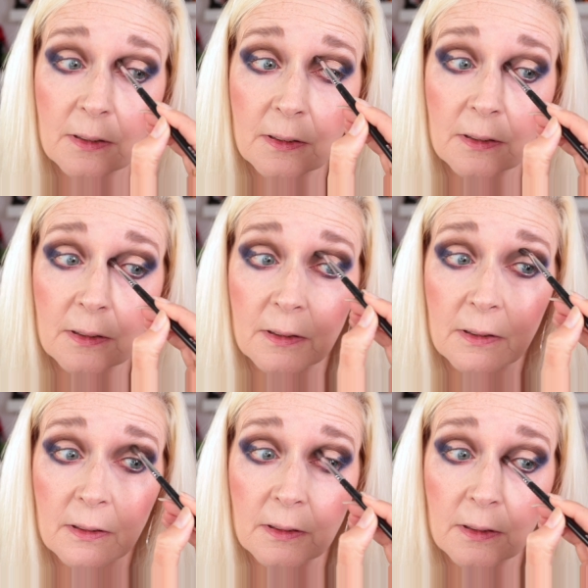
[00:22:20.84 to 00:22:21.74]

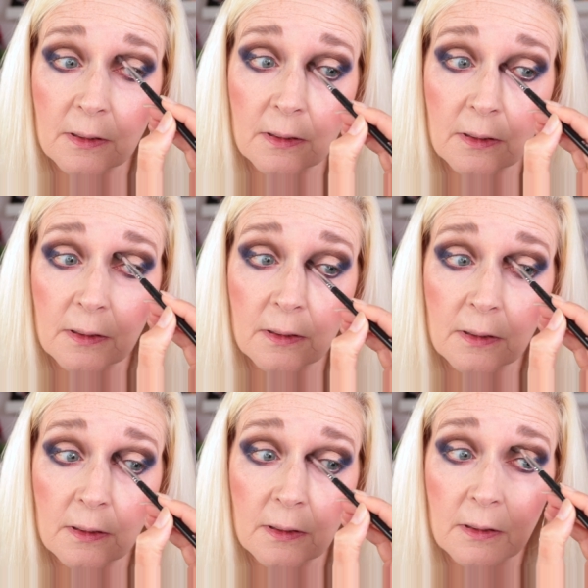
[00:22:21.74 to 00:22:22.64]

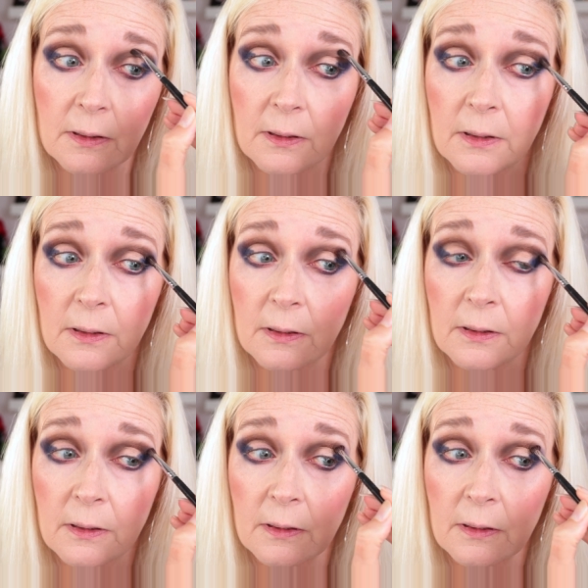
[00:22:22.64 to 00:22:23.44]
(no one is talking)